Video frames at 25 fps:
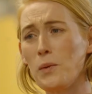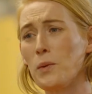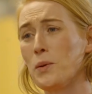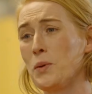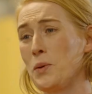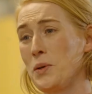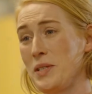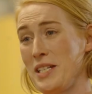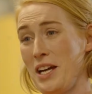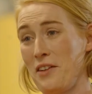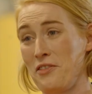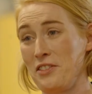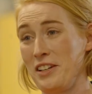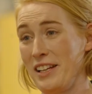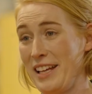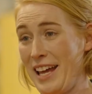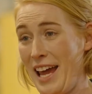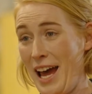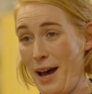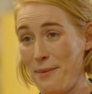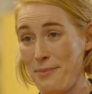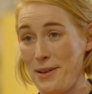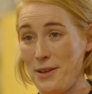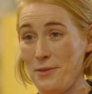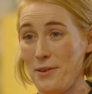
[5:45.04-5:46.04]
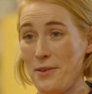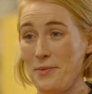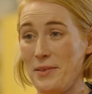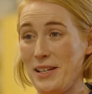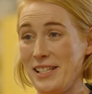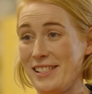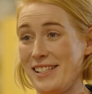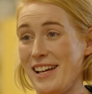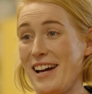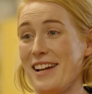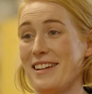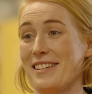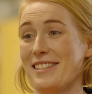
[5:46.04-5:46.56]
we were definitely happy when we
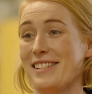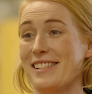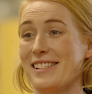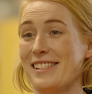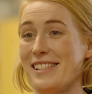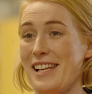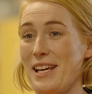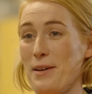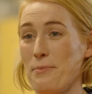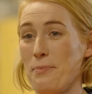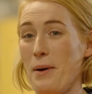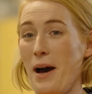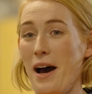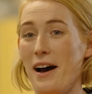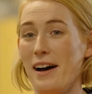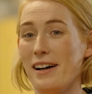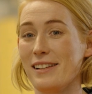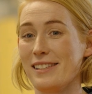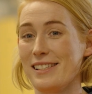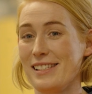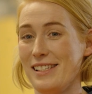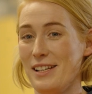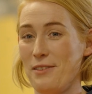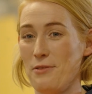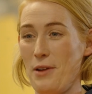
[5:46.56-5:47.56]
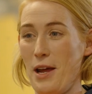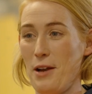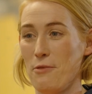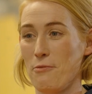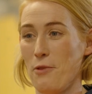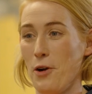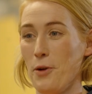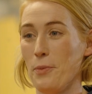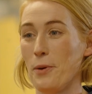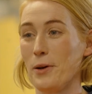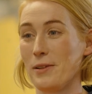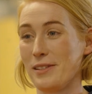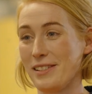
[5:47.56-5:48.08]
started to see parts and, and,
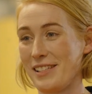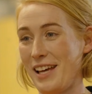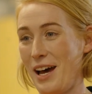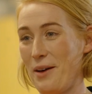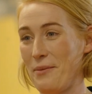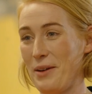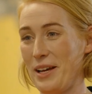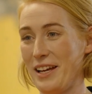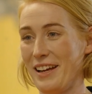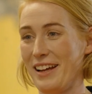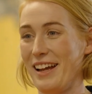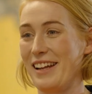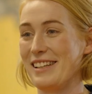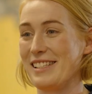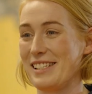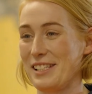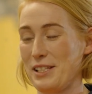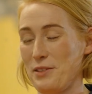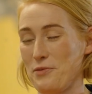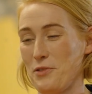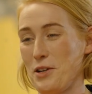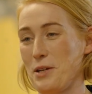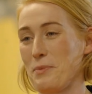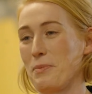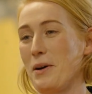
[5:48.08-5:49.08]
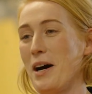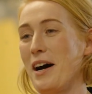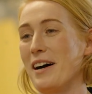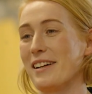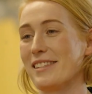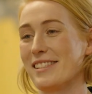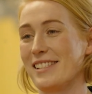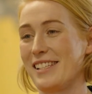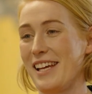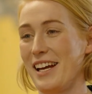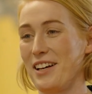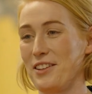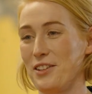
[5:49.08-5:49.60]
robots coming and delivering
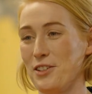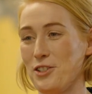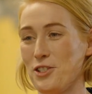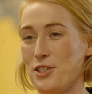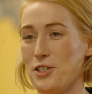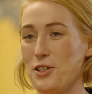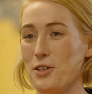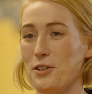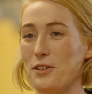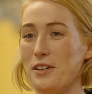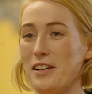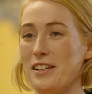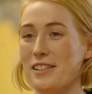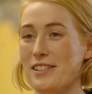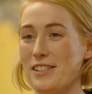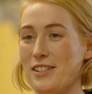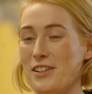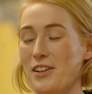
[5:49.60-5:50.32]
parts down the chute. It